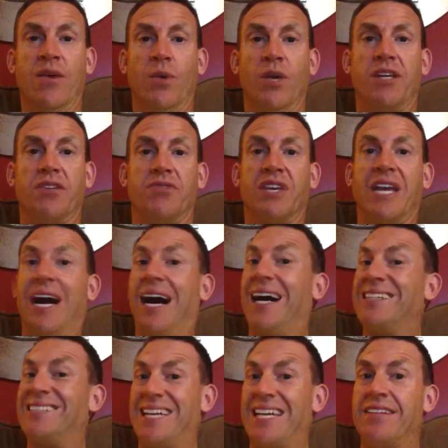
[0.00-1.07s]
we could see
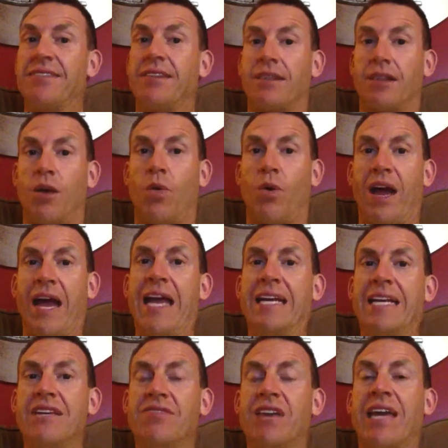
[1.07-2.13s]
highs into the lower
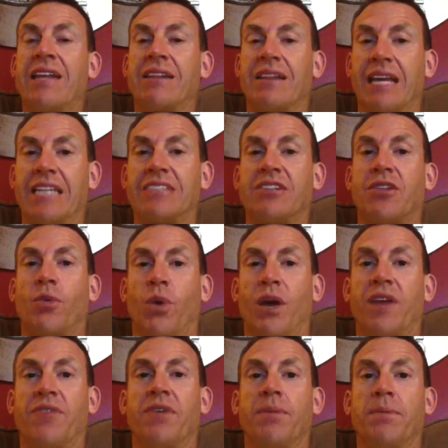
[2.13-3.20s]
80s and less in the
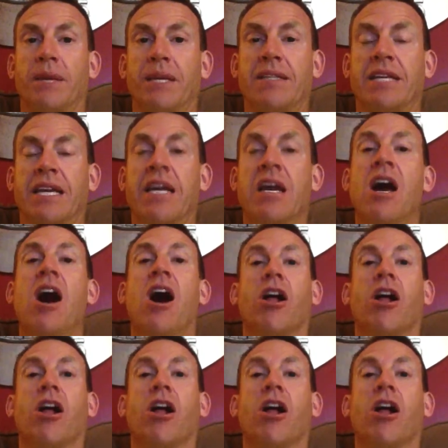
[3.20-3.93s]
way of humidity,